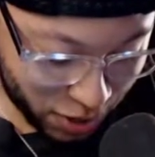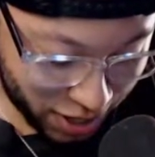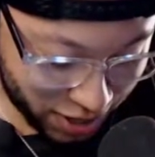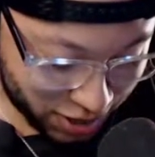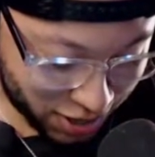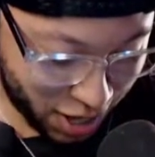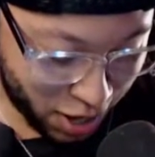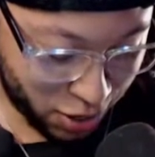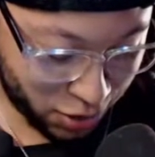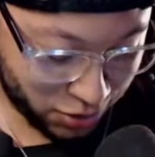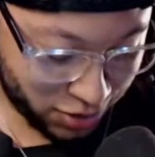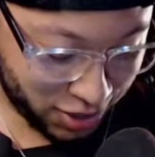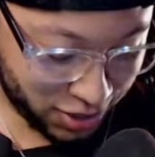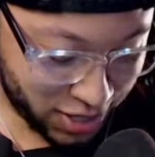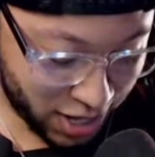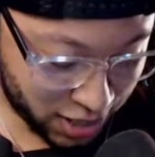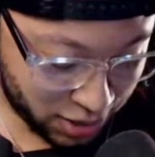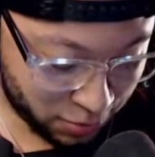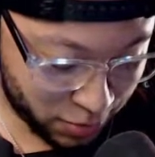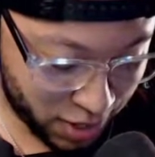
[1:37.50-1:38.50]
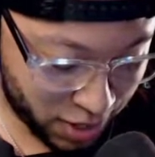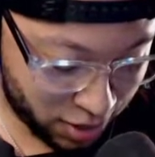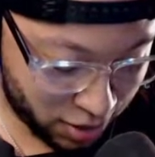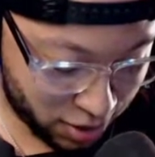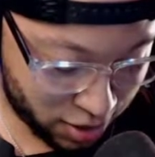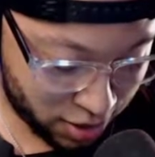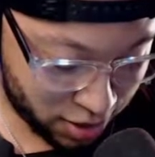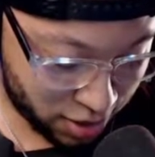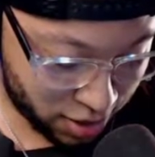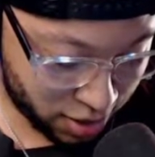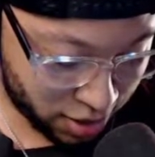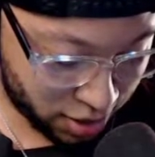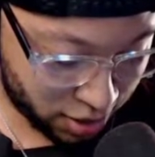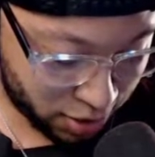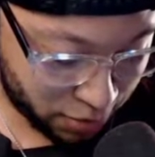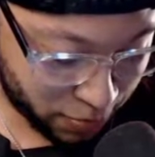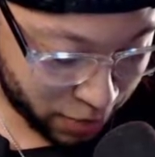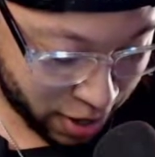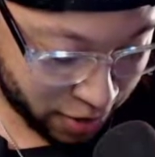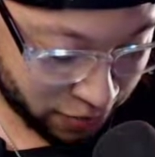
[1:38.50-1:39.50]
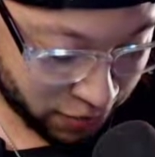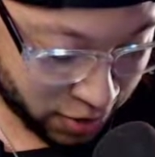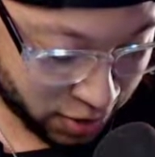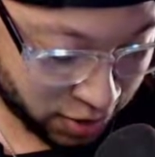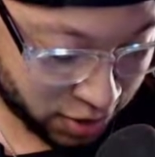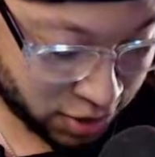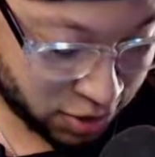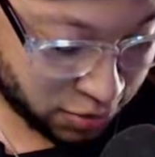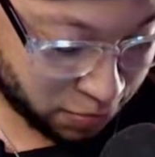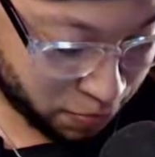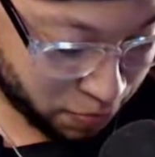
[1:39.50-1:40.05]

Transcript: shout out to Desmond at Goodbye Vintage.